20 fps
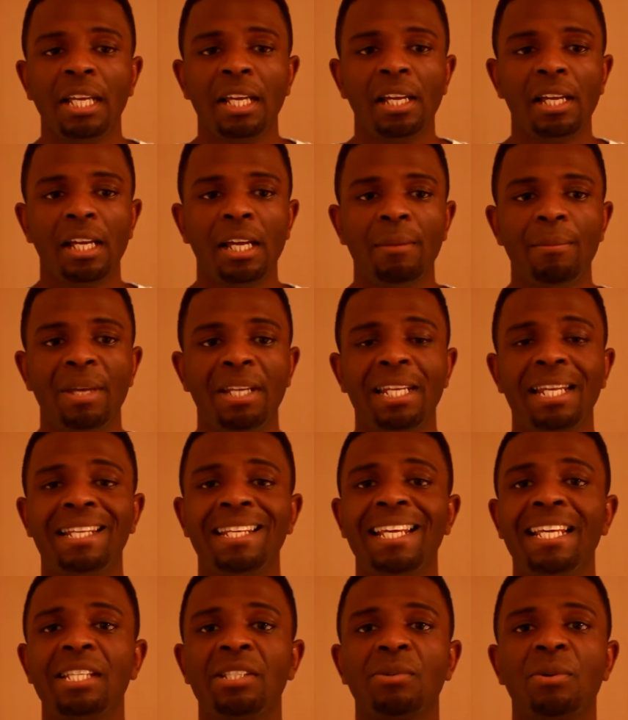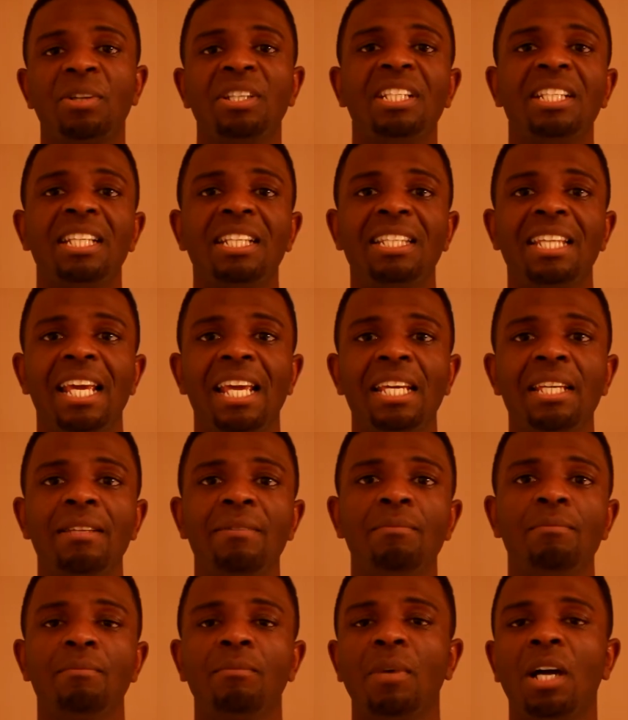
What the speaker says: and then later on in the day,